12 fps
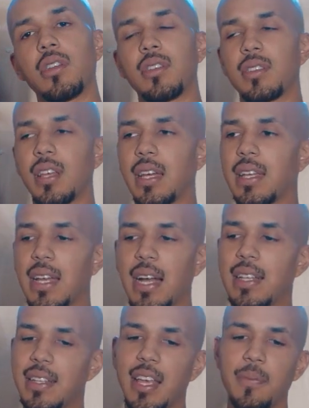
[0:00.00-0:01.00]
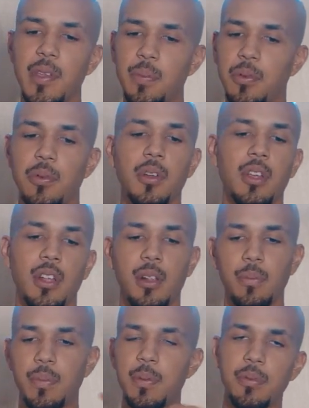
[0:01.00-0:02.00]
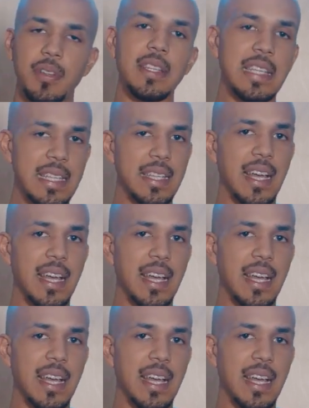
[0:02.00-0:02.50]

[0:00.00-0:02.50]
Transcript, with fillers: And it's like, God damn, people need